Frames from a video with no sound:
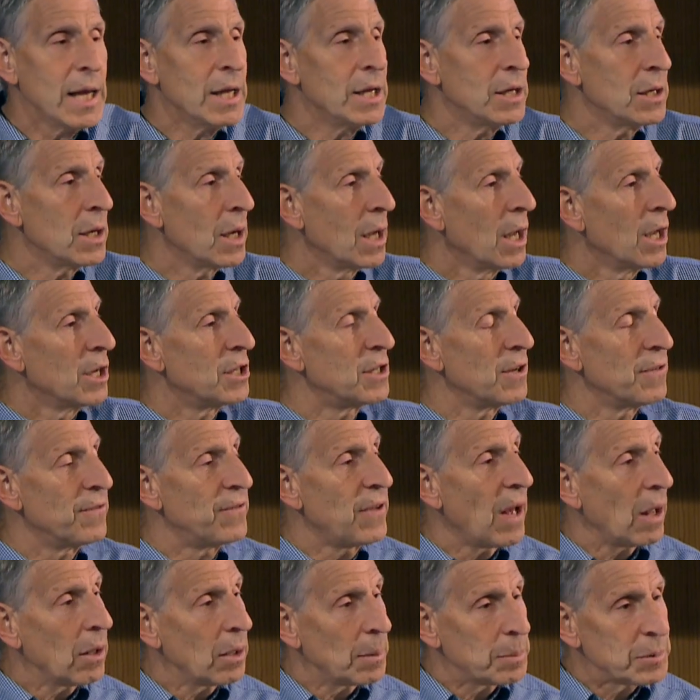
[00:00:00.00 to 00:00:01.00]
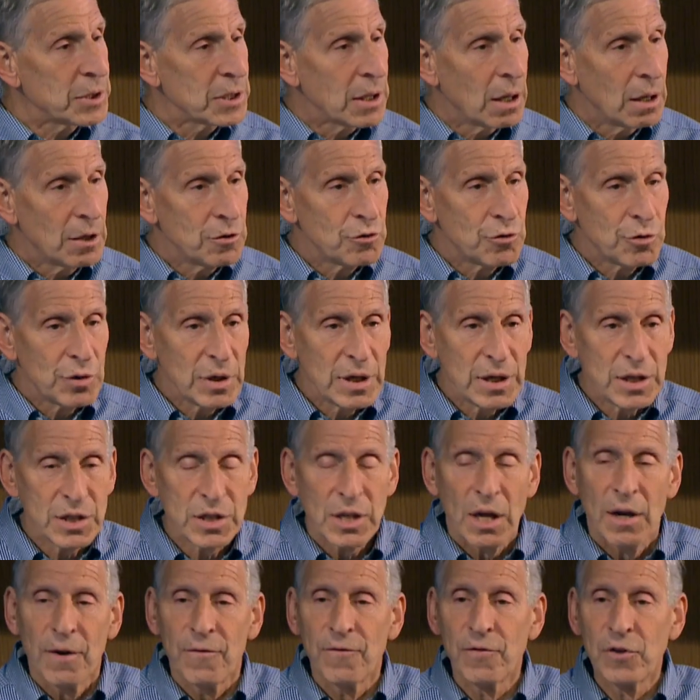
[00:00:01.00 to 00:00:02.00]
in developed
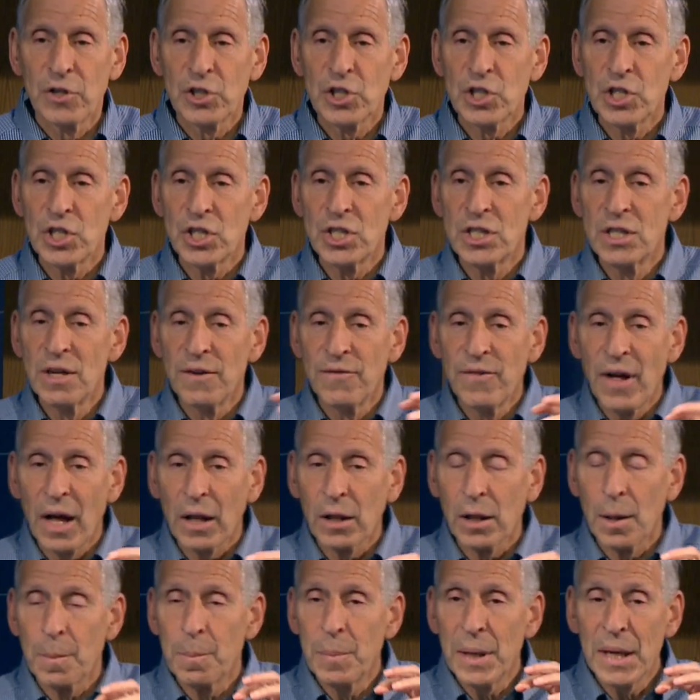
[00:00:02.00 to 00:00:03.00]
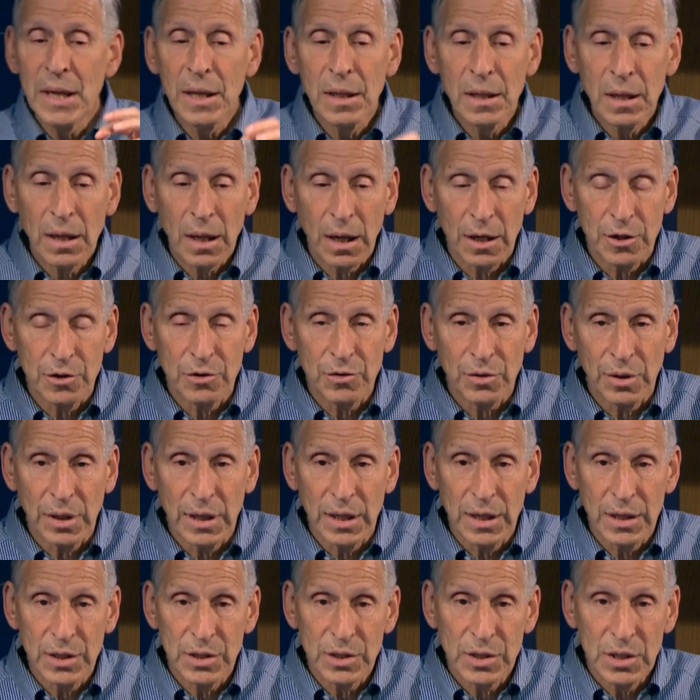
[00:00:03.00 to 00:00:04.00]
countries versus developing
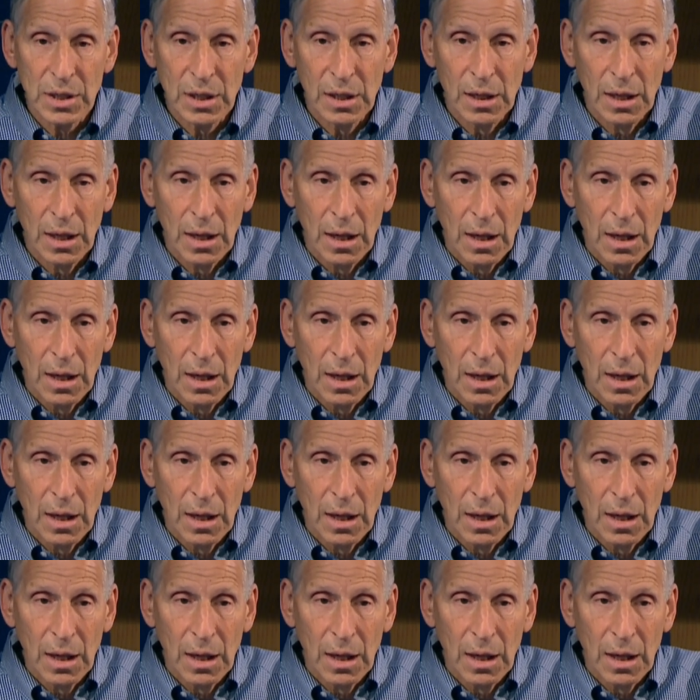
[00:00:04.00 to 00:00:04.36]
countries,